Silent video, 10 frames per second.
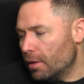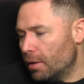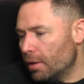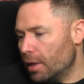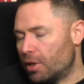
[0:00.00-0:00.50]

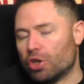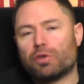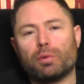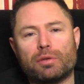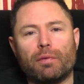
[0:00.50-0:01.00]
it
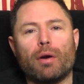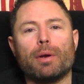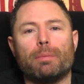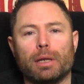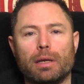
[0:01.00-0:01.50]
just was
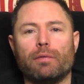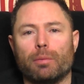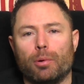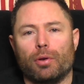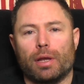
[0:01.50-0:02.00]
very
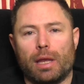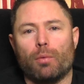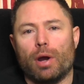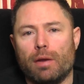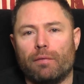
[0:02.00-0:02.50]
believable that they
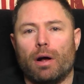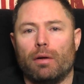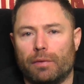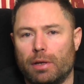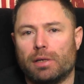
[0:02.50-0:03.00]
were
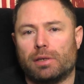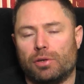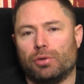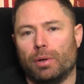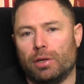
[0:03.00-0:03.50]
involved in this
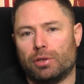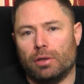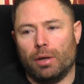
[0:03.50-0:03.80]
situation.